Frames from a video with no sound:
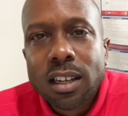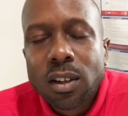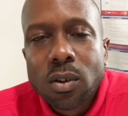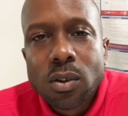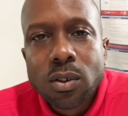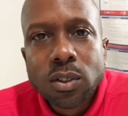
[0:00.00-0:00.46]
the
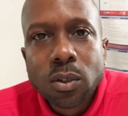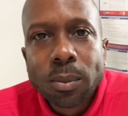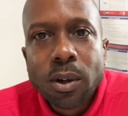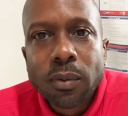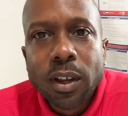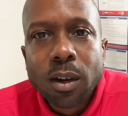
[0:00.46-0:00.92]
long-term
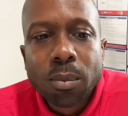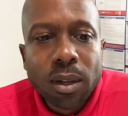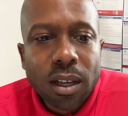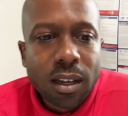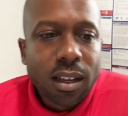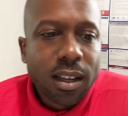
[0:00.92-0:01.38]
health care
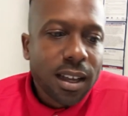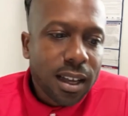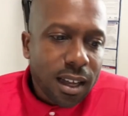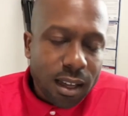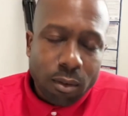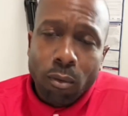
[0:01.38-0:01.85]
plan,
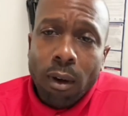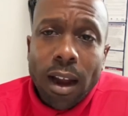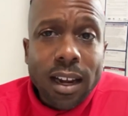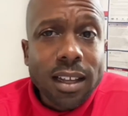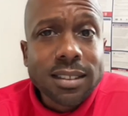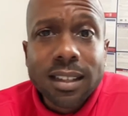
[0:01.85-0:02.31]

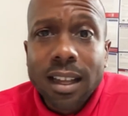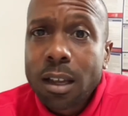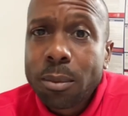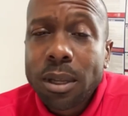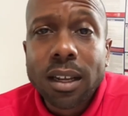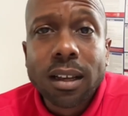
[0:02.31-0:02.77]
write his
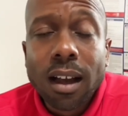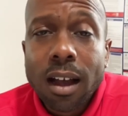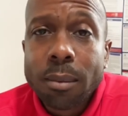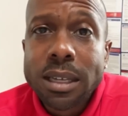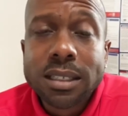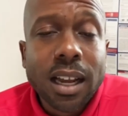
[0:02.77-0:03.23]
name in the
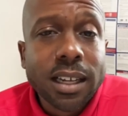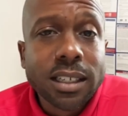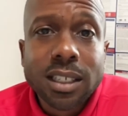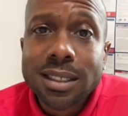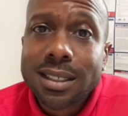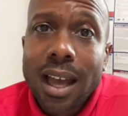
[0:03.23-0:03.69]
comments.
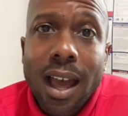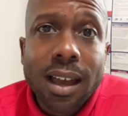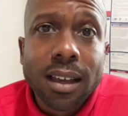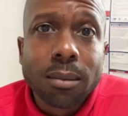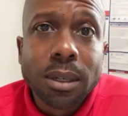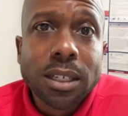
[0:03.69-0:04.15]
Like, just
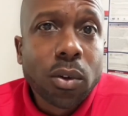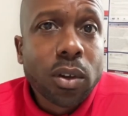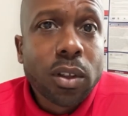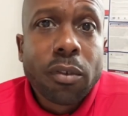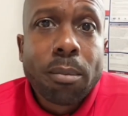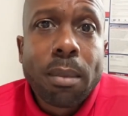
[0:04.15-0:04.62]
tag him. It
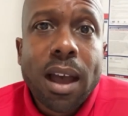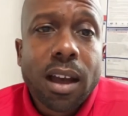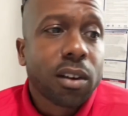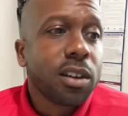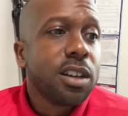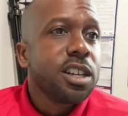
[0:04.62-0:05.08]
don't even
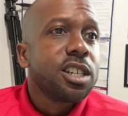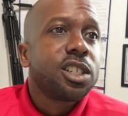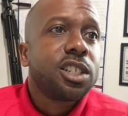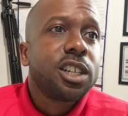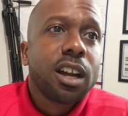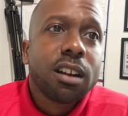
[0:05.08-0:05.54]
matter.
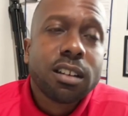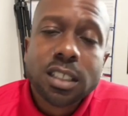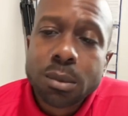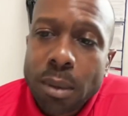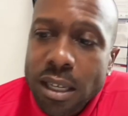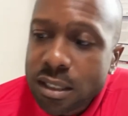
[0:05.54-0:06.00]
Share
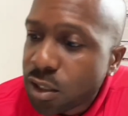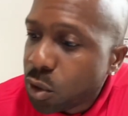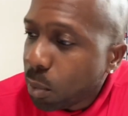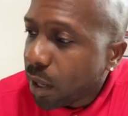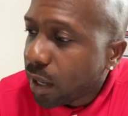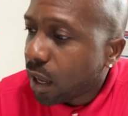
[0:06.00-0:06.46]
this
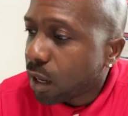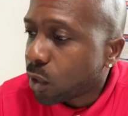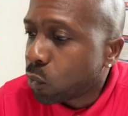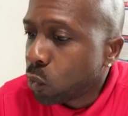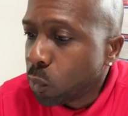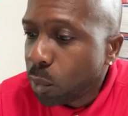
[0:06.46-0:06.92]
message. You might got a
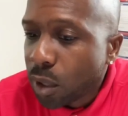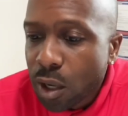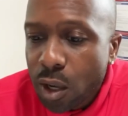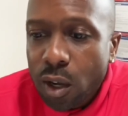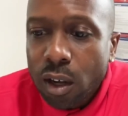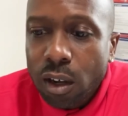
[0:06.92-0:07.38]
group
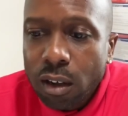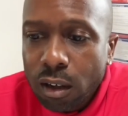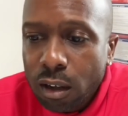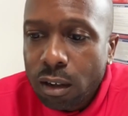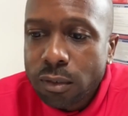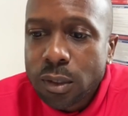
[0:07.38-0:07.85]

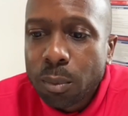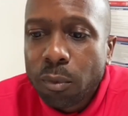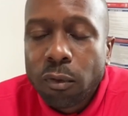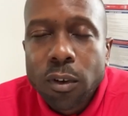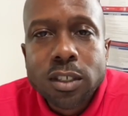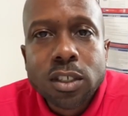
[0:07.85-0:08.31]
uh, of some
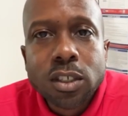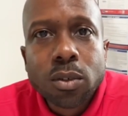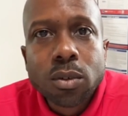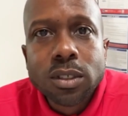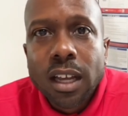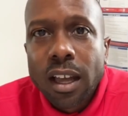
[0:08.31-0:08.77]
friends of
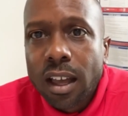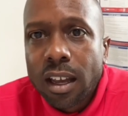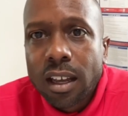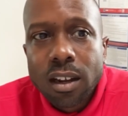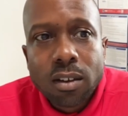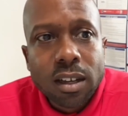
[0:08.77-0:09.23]
yours, they
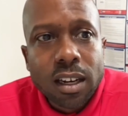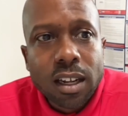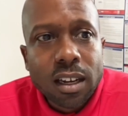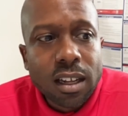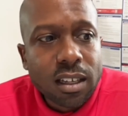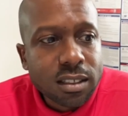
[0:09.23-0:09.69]
hanging out and
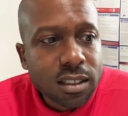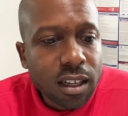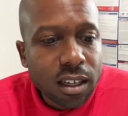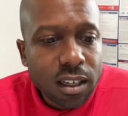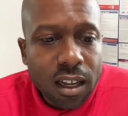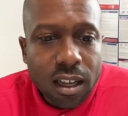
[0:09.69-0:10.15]
they, they,
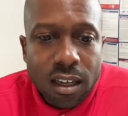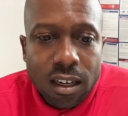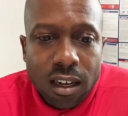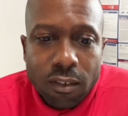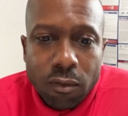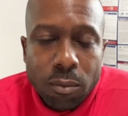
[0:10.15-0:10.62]
they, they,
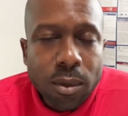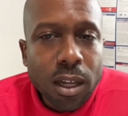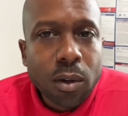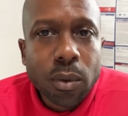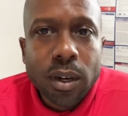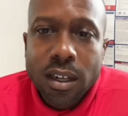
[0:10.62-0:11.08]
they from
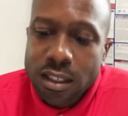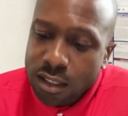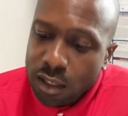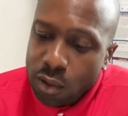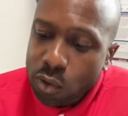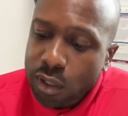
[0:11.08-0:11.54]
Delaware and they
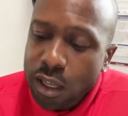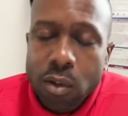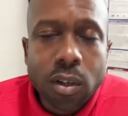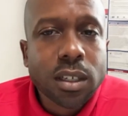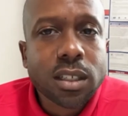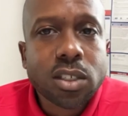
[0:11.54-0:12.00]
say, look, they
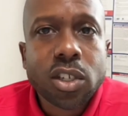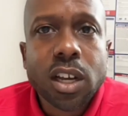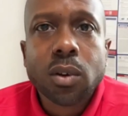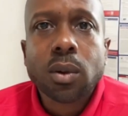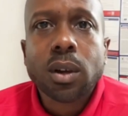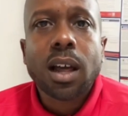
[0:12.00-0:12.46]
look at this
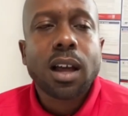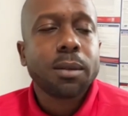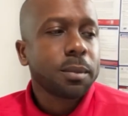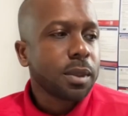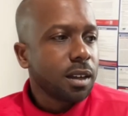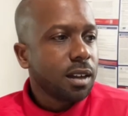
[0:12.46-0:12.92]
channel a
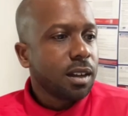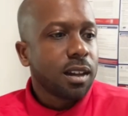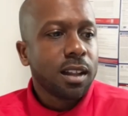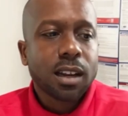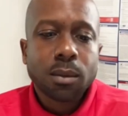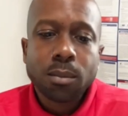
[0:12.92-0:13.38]
lot
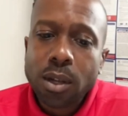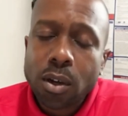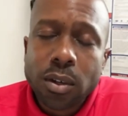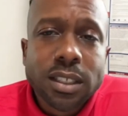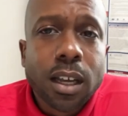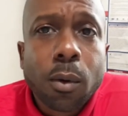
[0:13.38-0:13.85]
let them
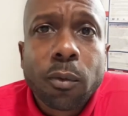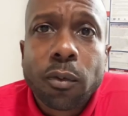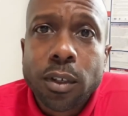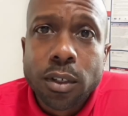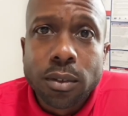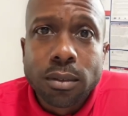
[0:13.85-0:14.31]
know it's help
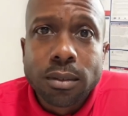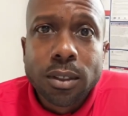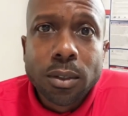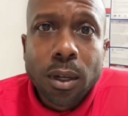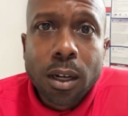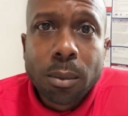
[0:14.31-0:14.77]
for you.
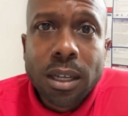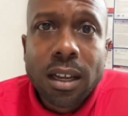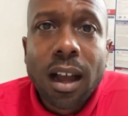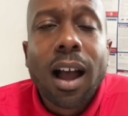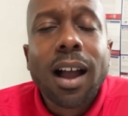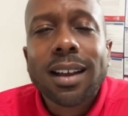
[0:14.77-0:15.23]
You know what I
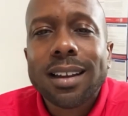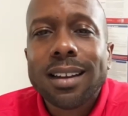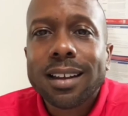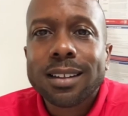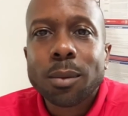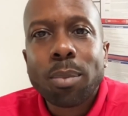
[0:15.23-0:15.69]
mean? I
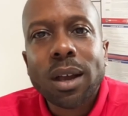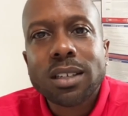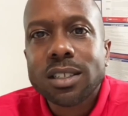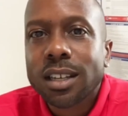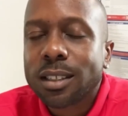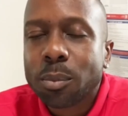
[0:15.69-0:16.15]
connect the
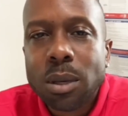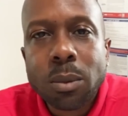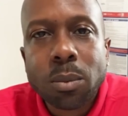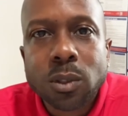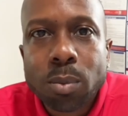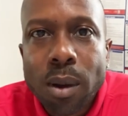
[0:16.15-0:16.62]
paycheck to
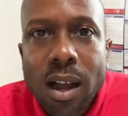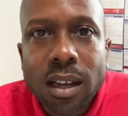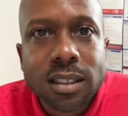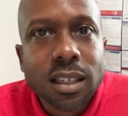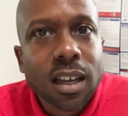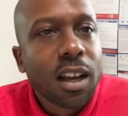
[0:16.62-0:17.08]
people's
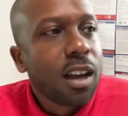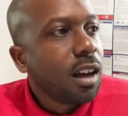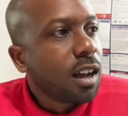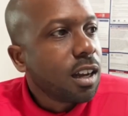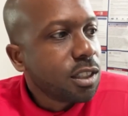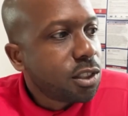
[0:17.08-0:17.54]
pockets.
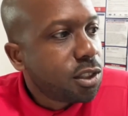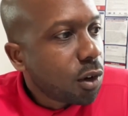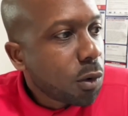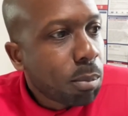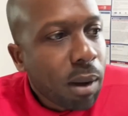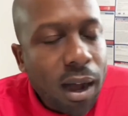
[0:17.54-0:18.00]

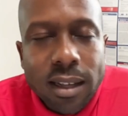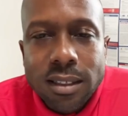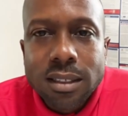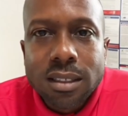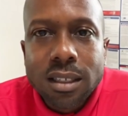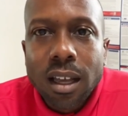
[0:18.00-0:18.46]
Joe
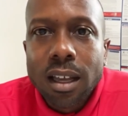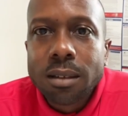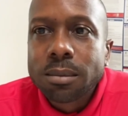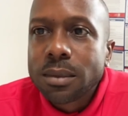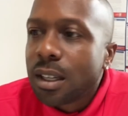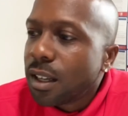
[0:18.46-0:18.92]
Biden
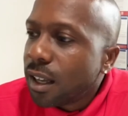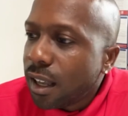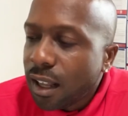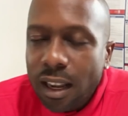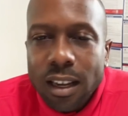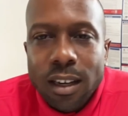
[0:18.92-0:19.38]
said,
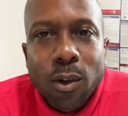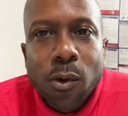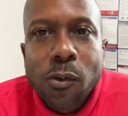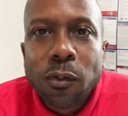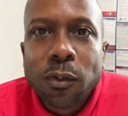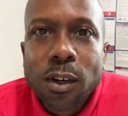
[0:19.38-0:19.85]
it ain't
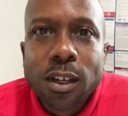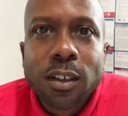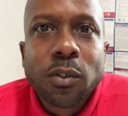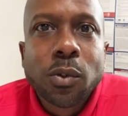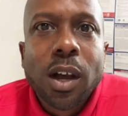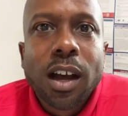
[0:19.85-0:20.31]
no fun
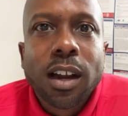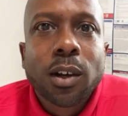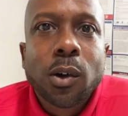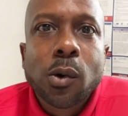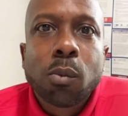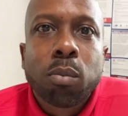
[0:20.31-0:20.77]
if you got to
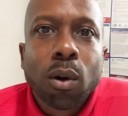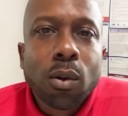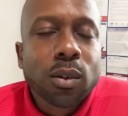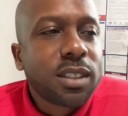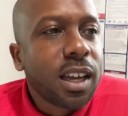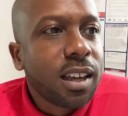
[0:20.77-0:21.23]
go
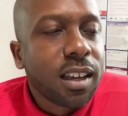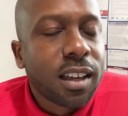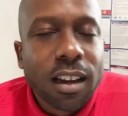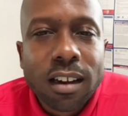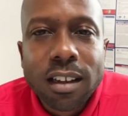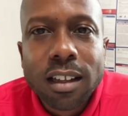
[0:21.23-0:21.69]
broke taking
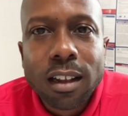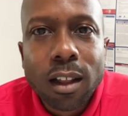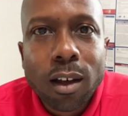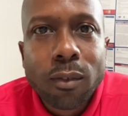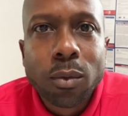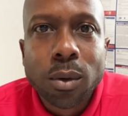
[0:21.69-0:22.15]
care of your
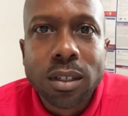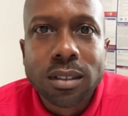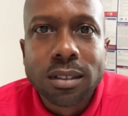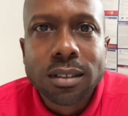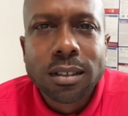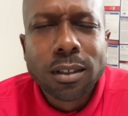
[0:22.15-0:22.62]
loved
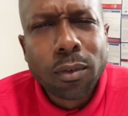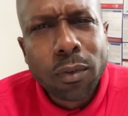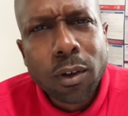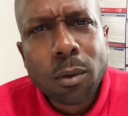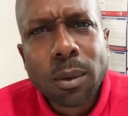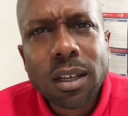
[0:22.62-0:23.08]
ones. You
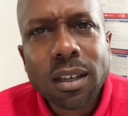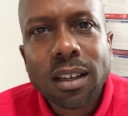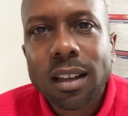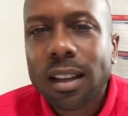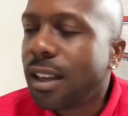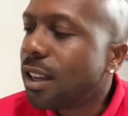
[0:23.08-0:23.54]
feel me?
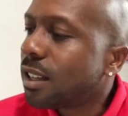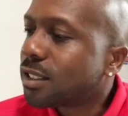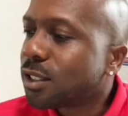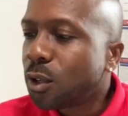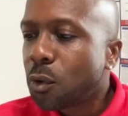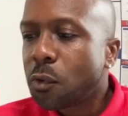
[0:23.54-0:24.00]

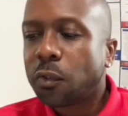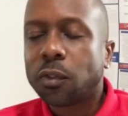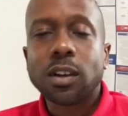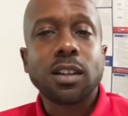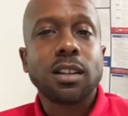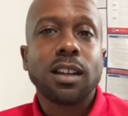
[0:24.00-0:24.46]
It's no
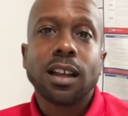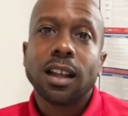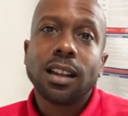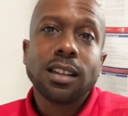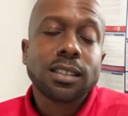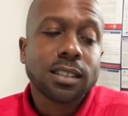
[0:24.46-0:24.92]
fun.
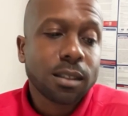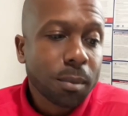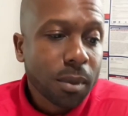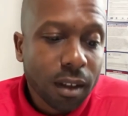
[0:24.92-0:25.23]
Listen,